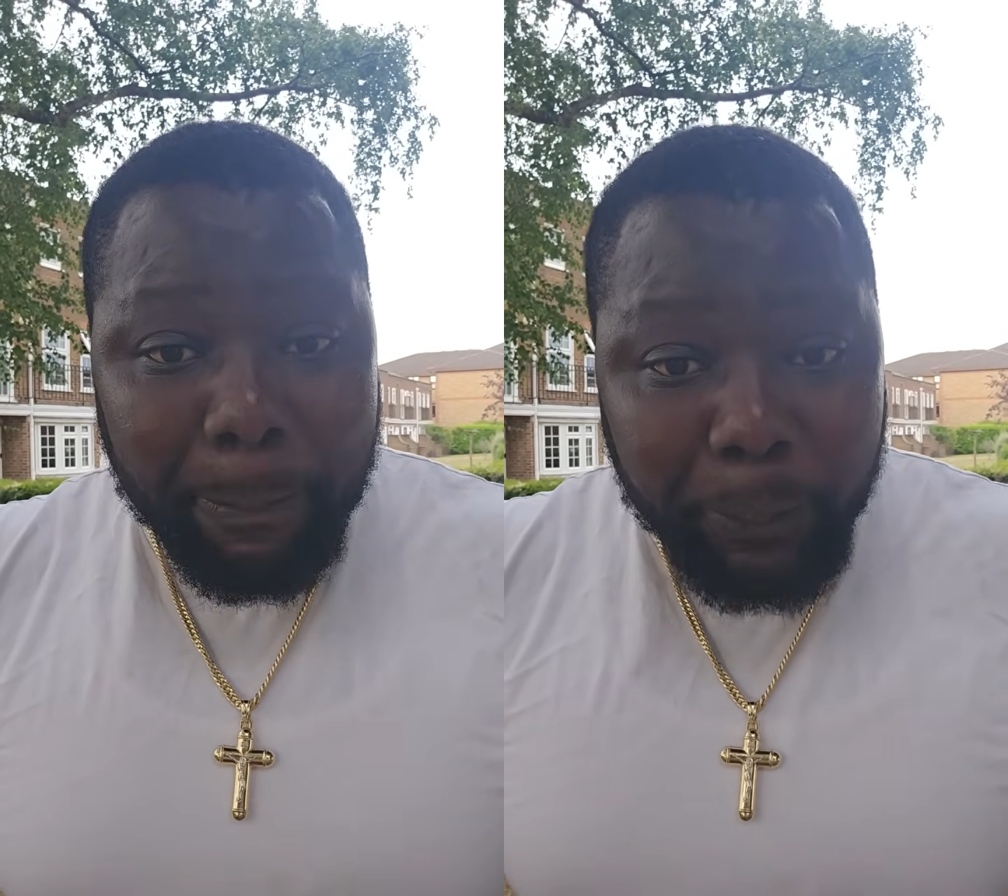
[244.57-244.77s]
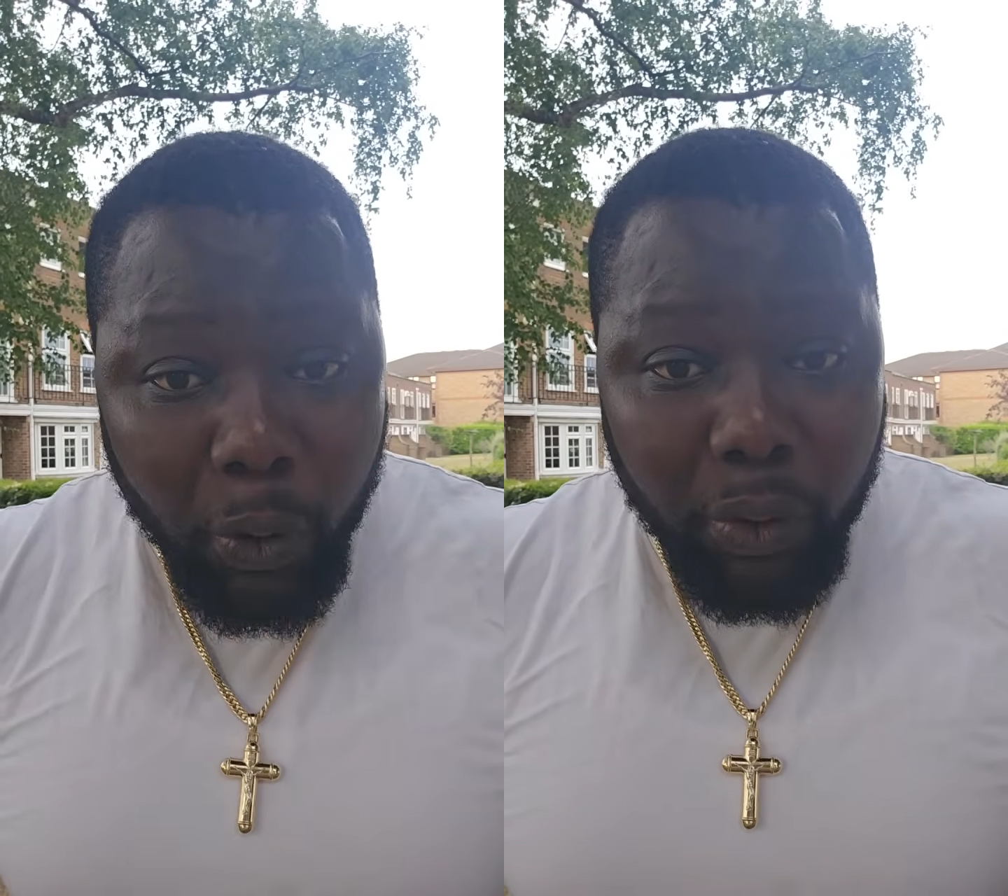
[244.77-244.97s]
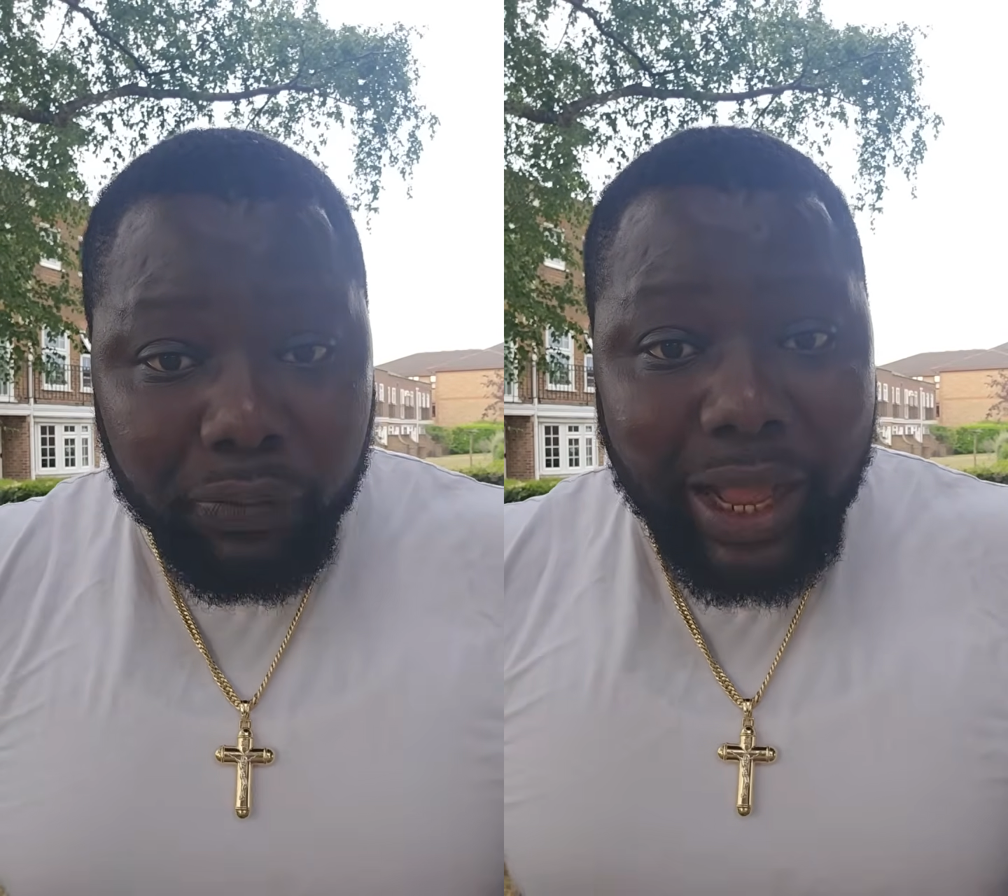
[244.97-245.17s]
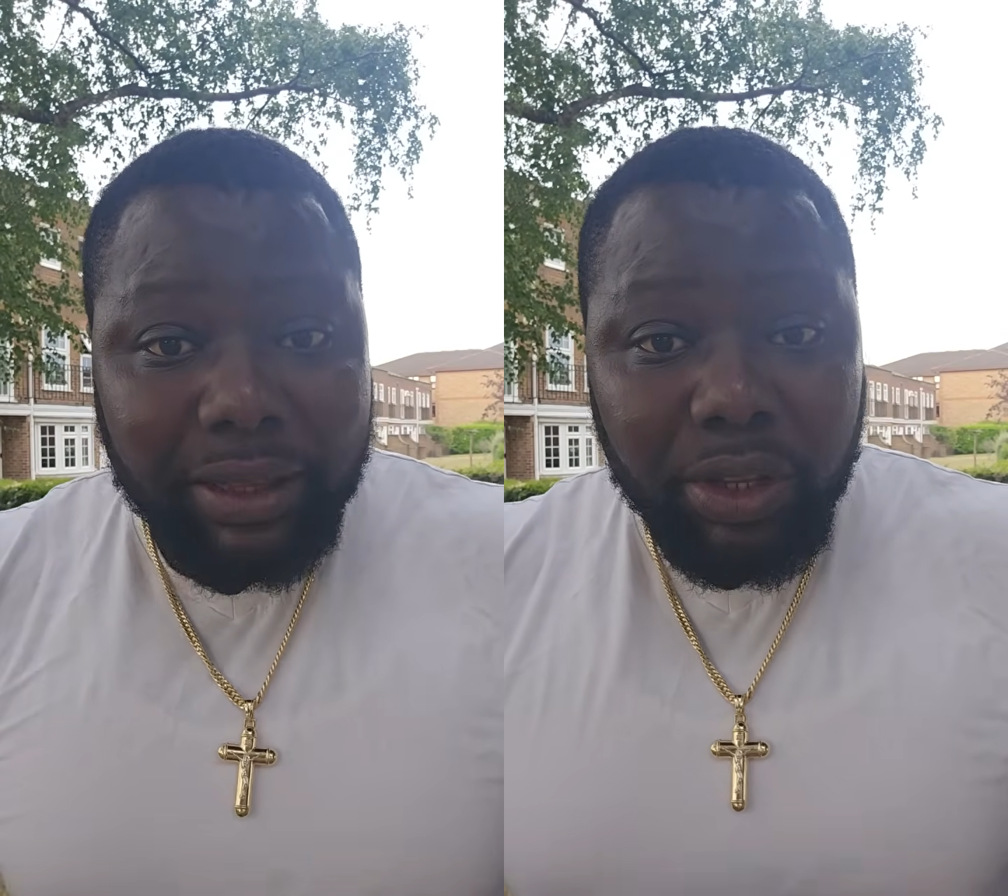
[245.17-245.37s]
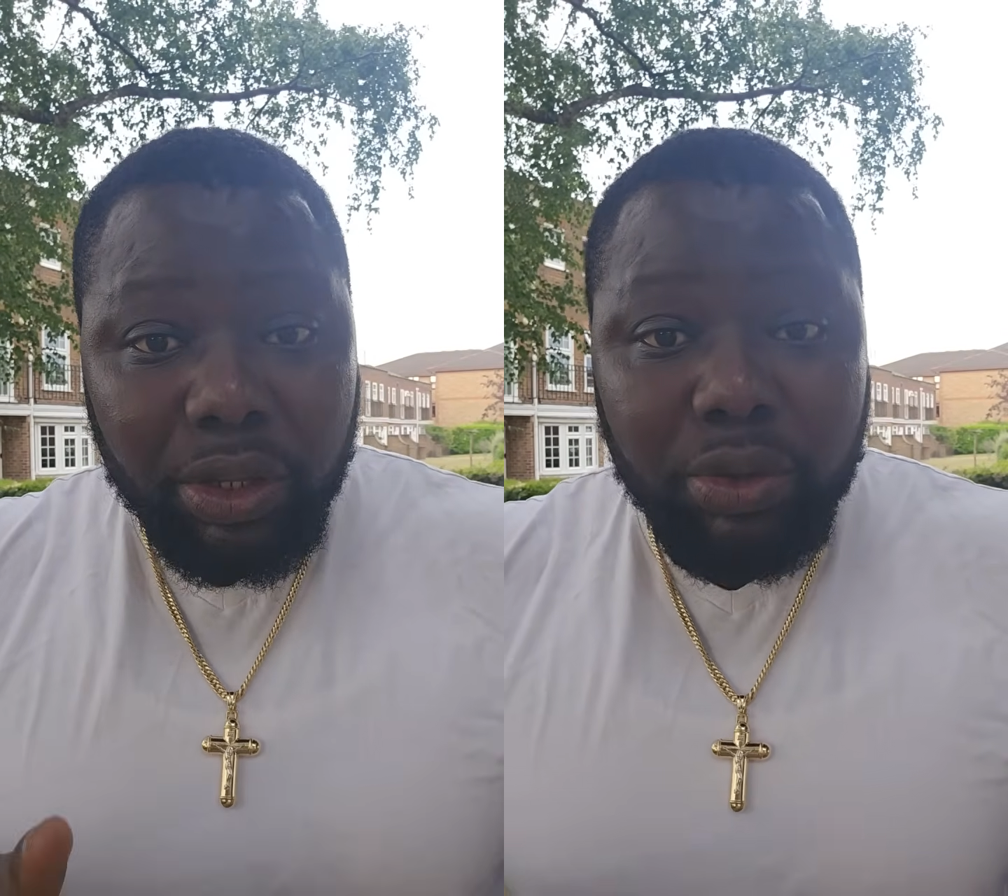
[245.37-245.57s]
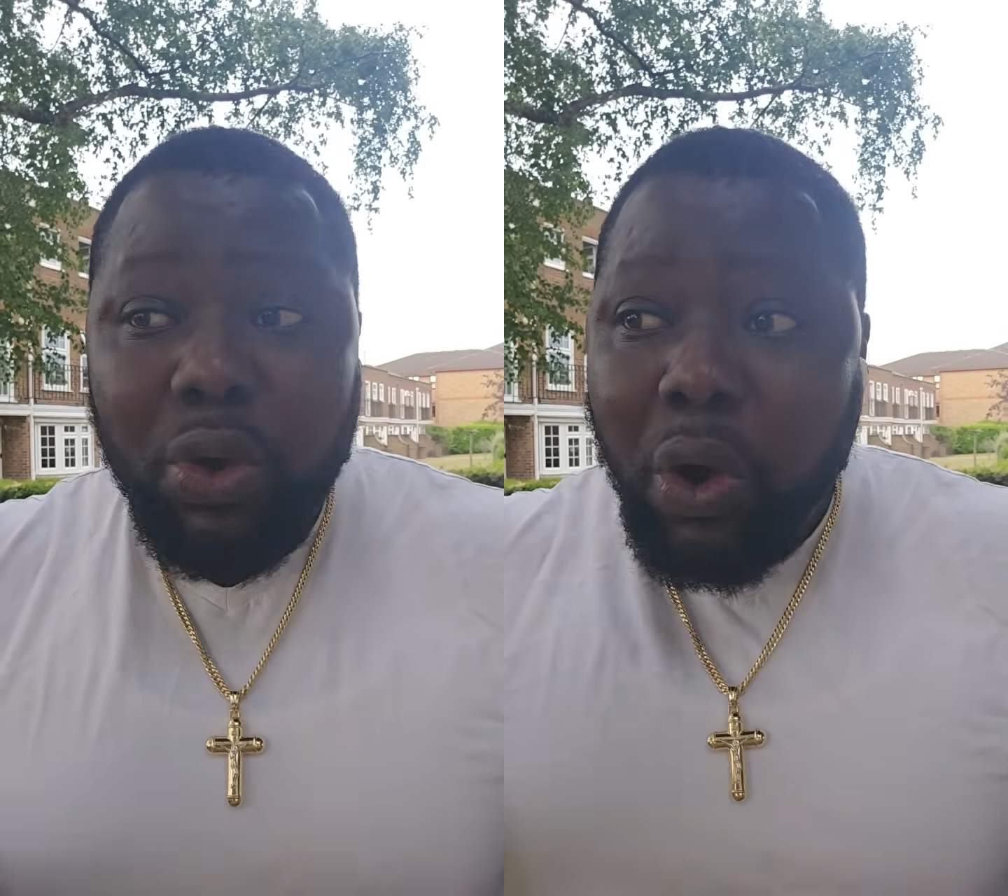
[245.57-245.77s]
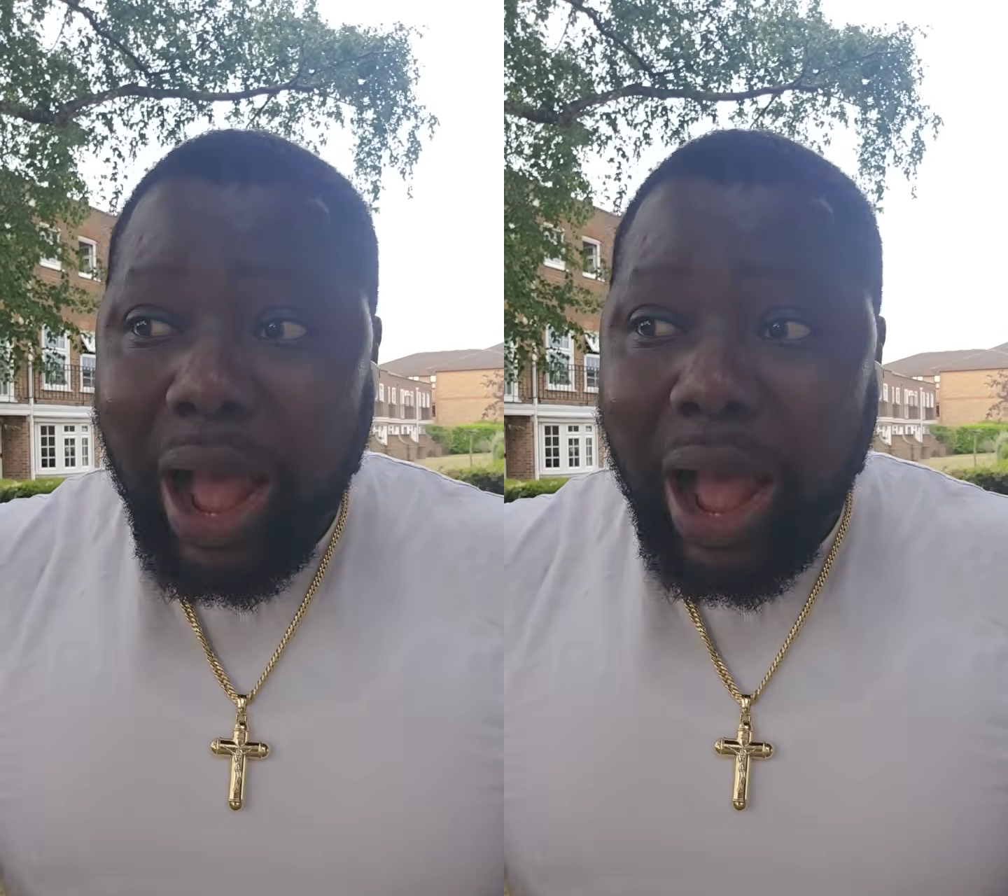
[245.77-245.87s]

prove that you